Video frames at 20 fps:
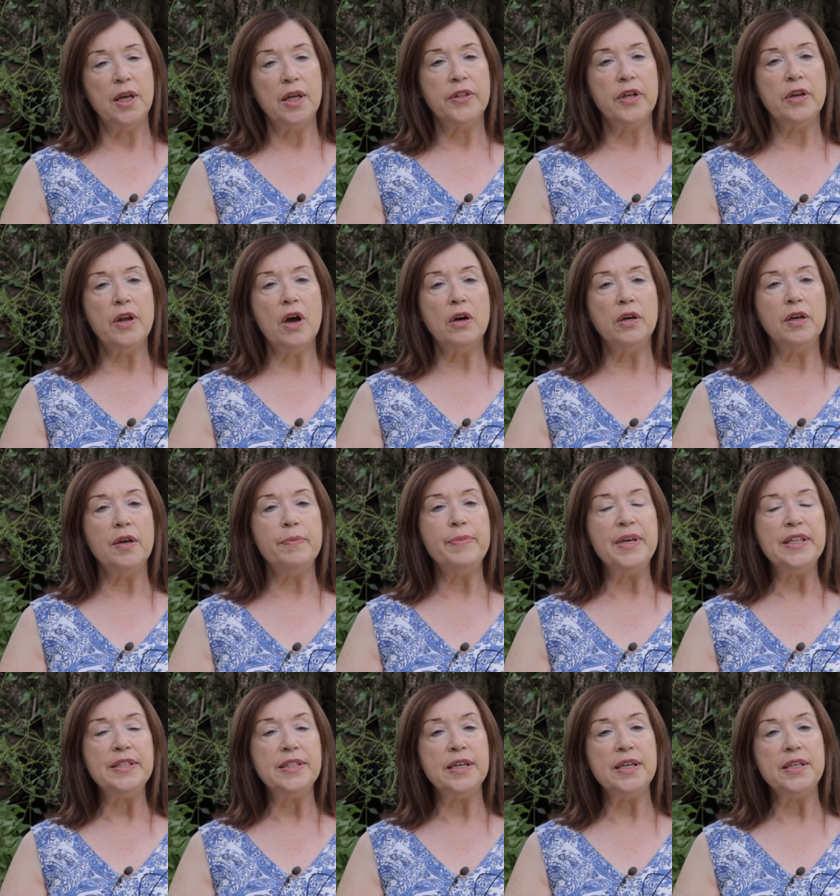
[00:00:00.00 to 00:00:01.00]
that are
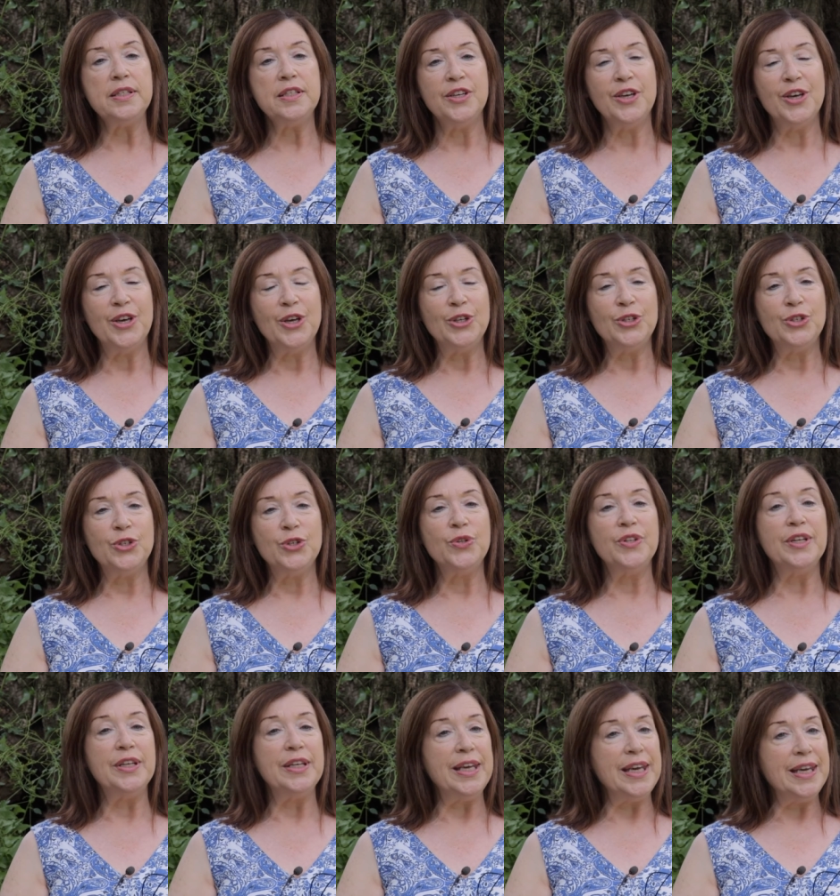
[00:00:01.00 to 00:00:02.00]
committed to
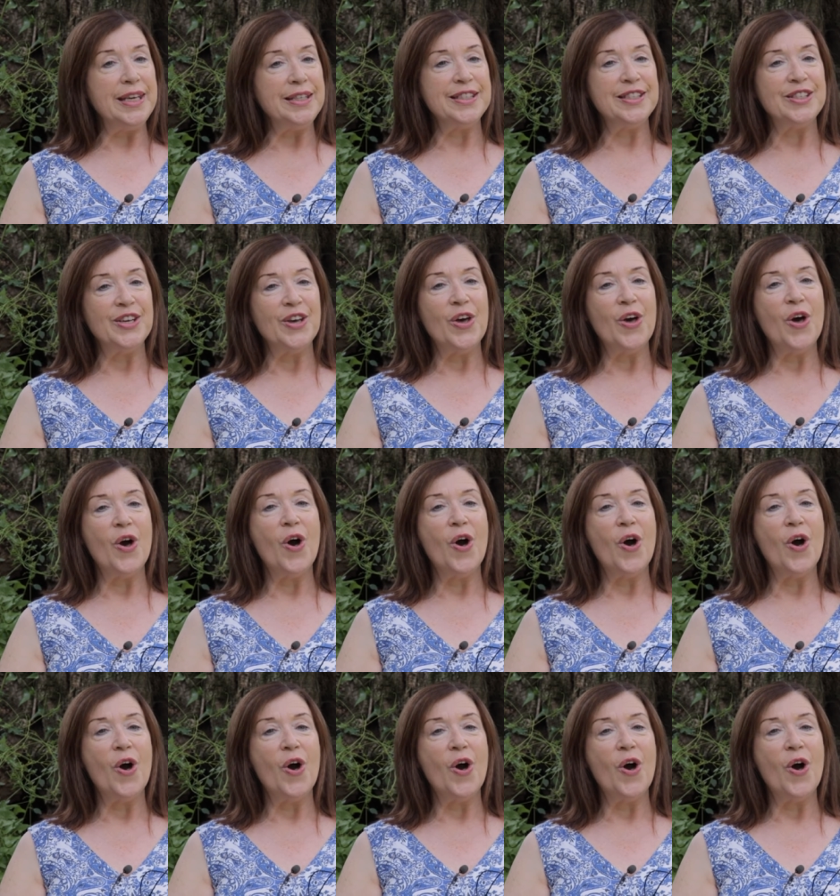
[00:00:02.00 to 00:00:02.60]
the needs